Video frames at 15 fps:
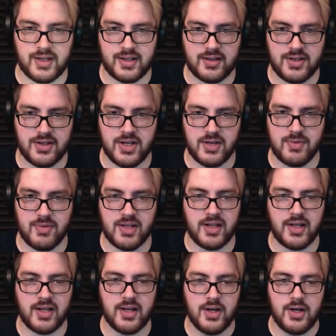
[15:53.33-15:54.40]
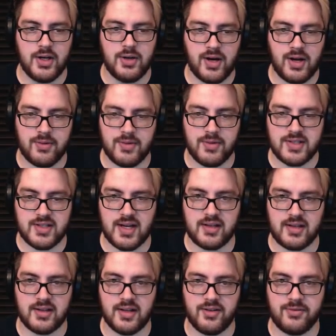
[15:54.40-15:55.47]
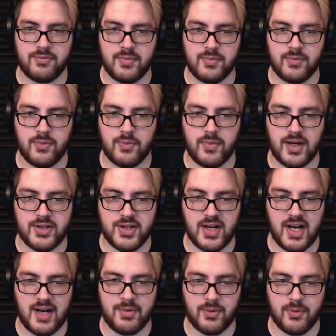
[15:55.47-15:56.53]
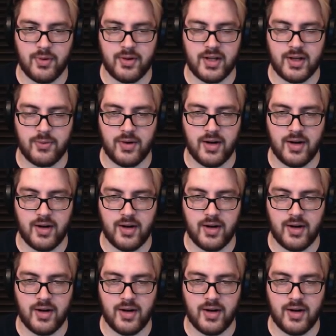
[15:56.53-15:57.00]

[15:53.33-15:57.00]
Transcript: legitimately, one of the reasons I love my job and working where I